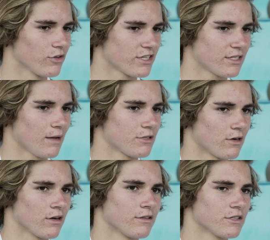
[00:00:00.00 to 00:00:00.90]
literally stepped
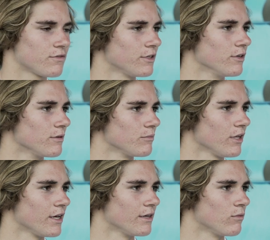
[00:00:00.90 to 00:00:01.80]
on this field and
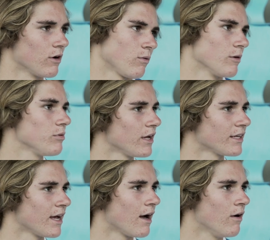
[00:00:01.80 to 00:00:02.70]
played where we're
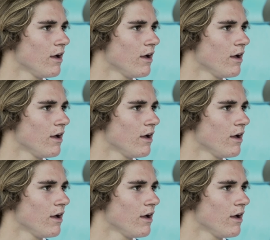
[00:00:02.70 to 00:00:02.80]
playing now.